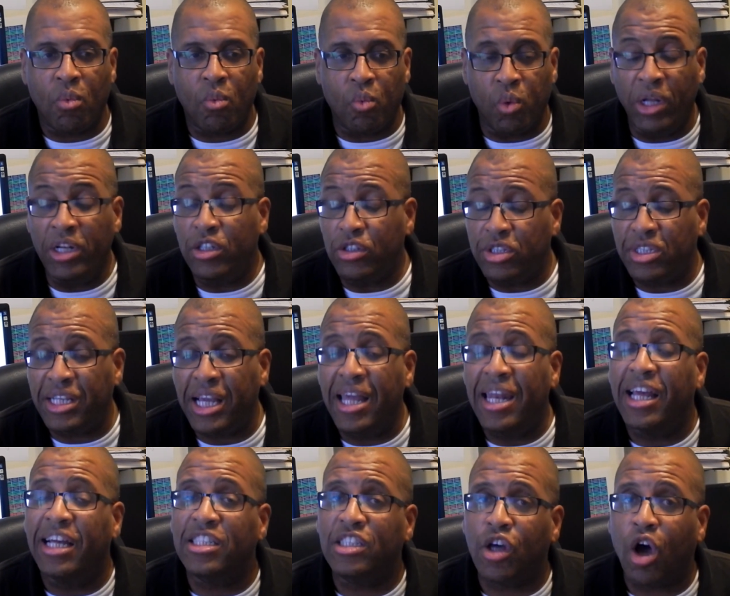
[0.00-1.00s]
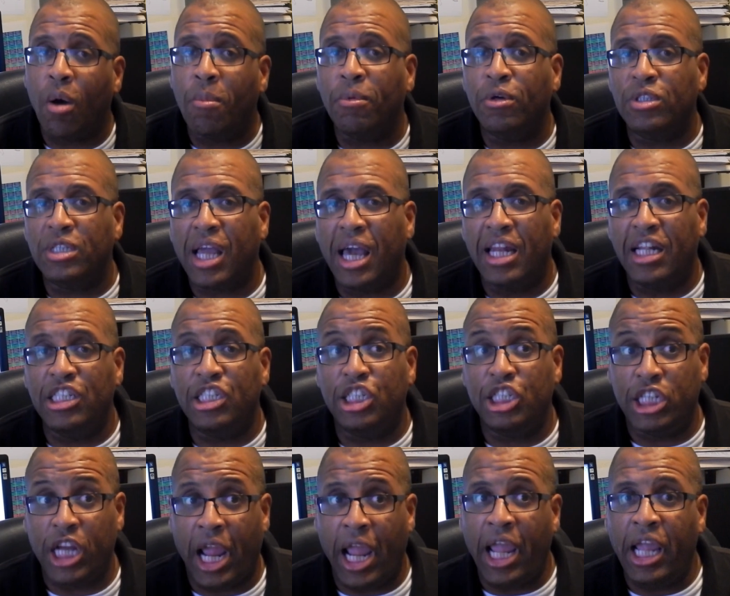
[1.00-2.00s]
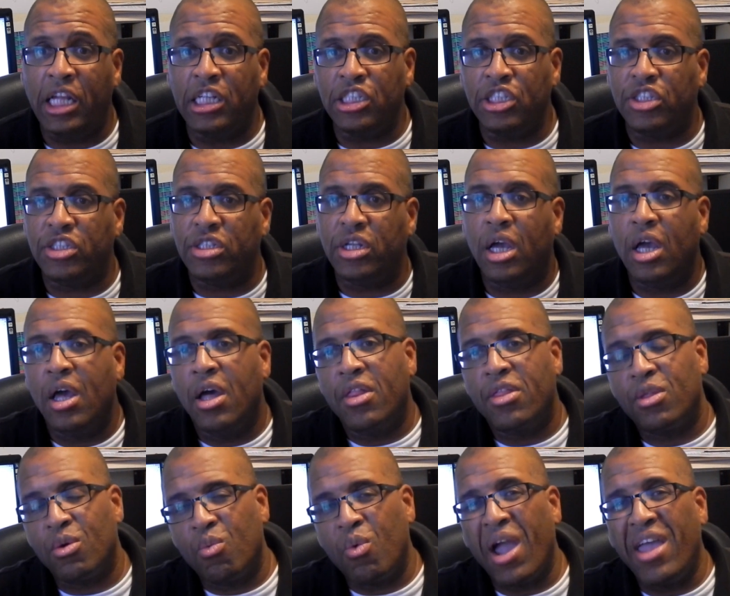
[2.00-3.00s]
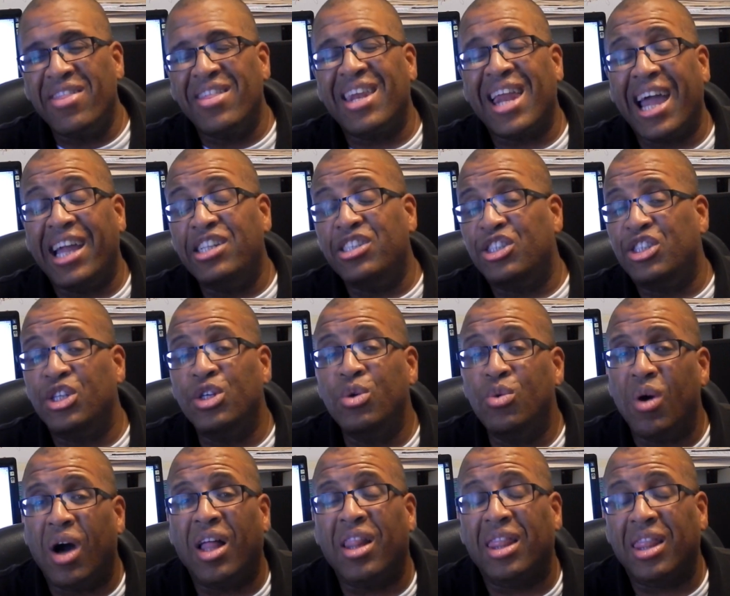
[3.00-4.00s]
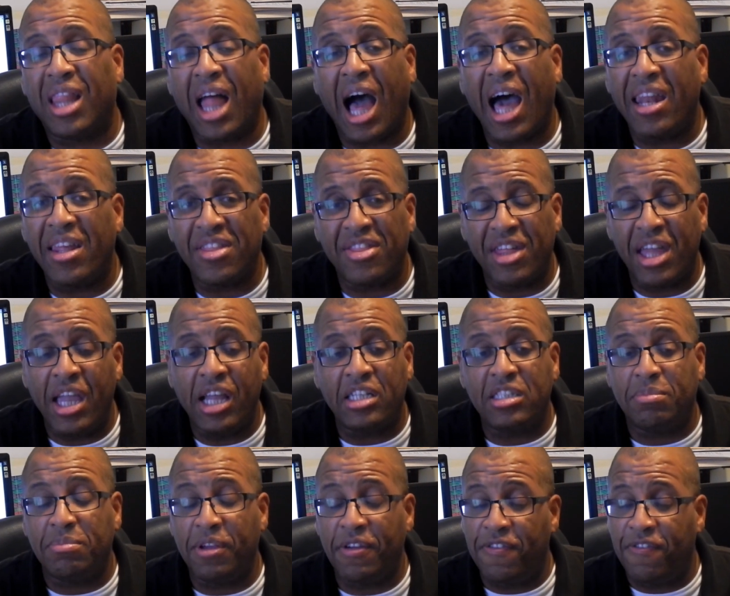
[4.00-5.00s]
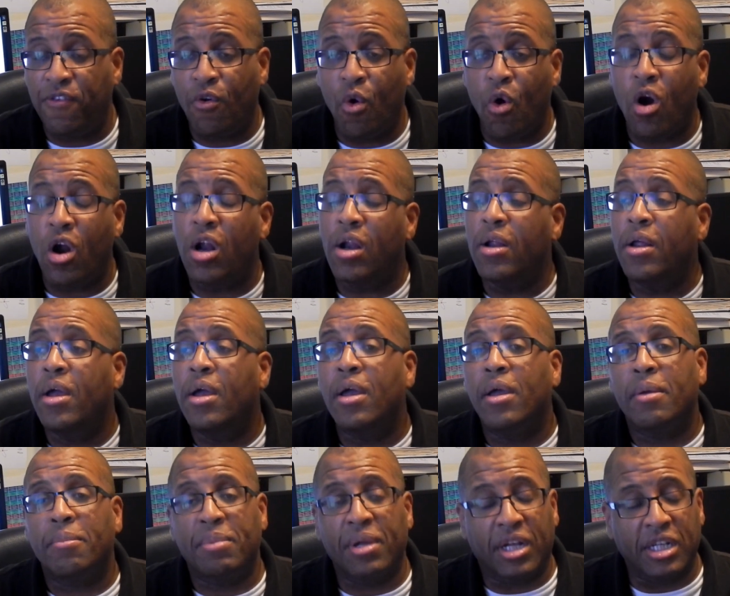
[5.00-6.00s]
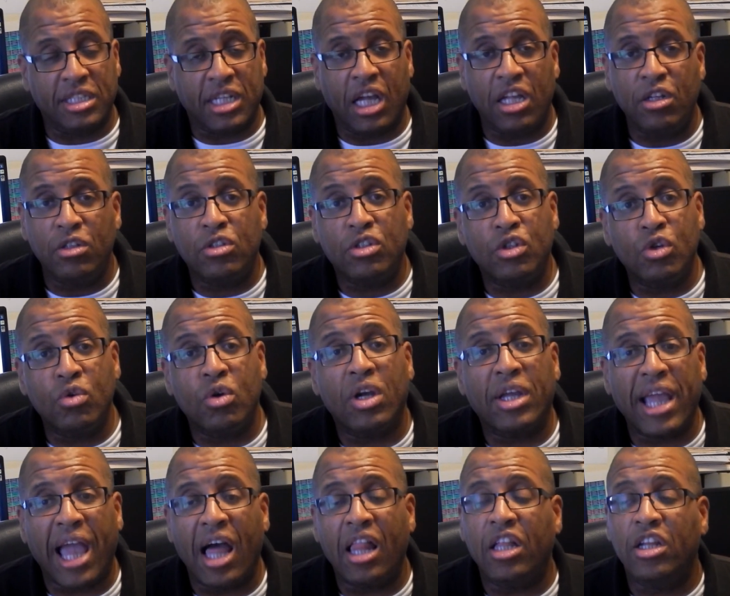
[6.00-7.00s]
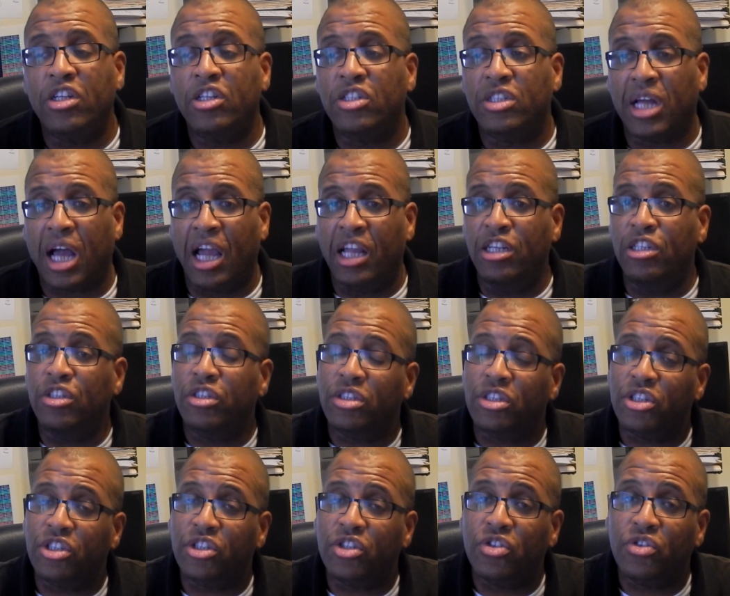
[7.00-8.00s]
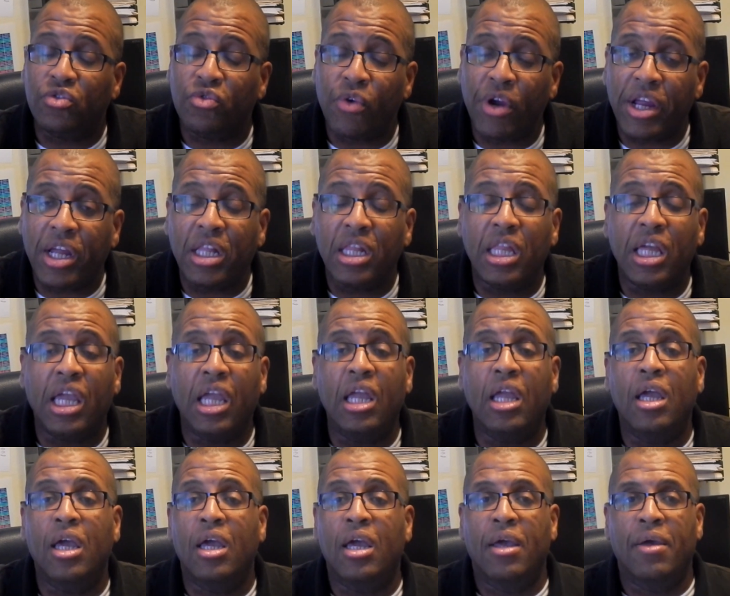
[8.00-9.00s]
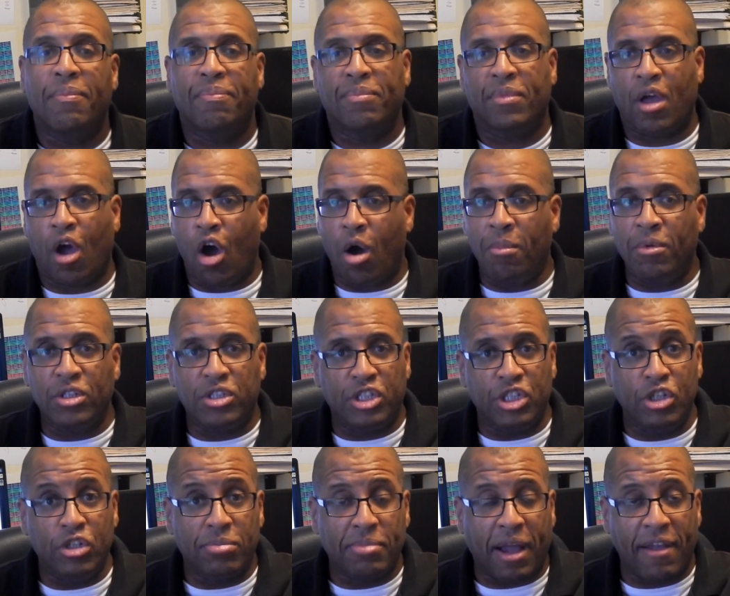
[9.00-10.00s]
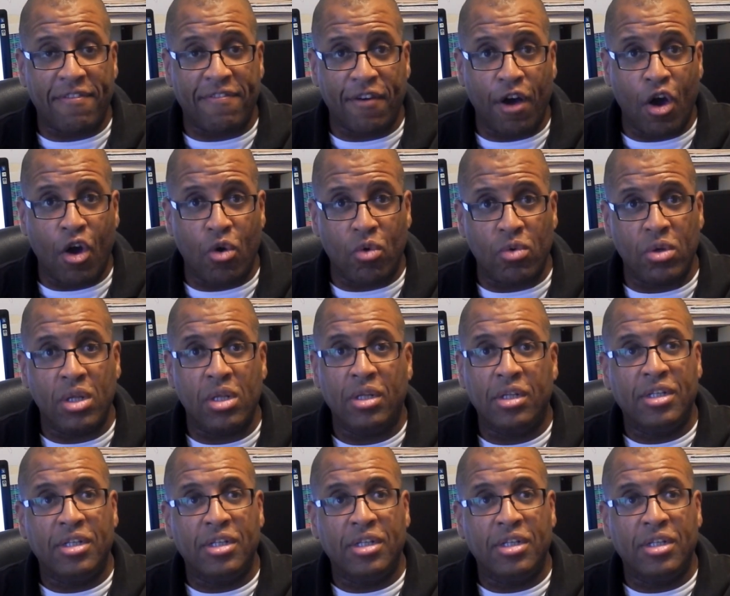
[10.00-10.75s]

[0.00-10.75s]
Windows 10 has almost kind of changed the way that I do a lot of things. Before, because I use Google Calendars, I used to strictly almost use my phone